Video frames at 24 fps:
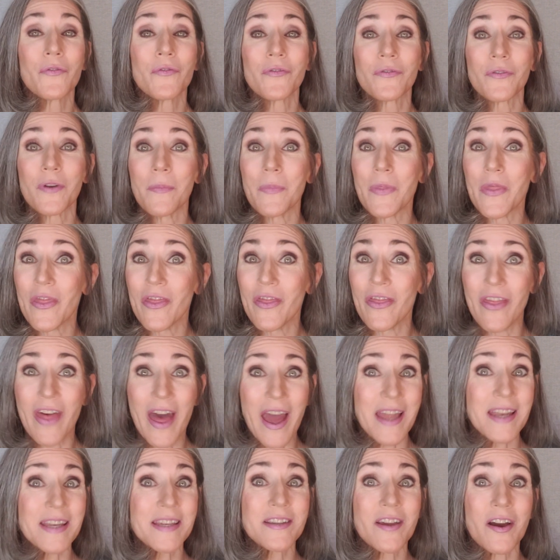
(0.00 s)
From
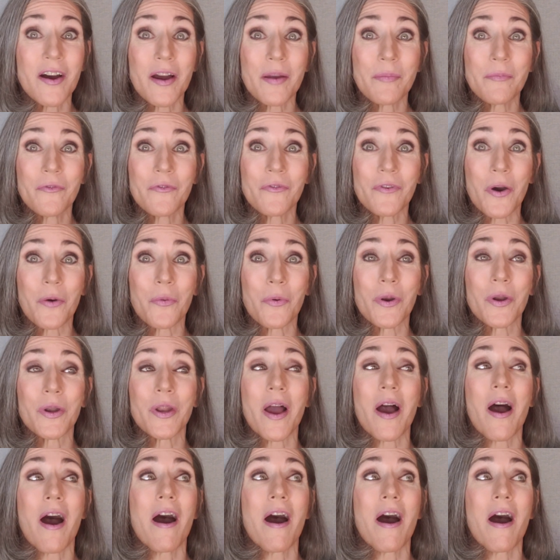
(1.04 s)
that time forward,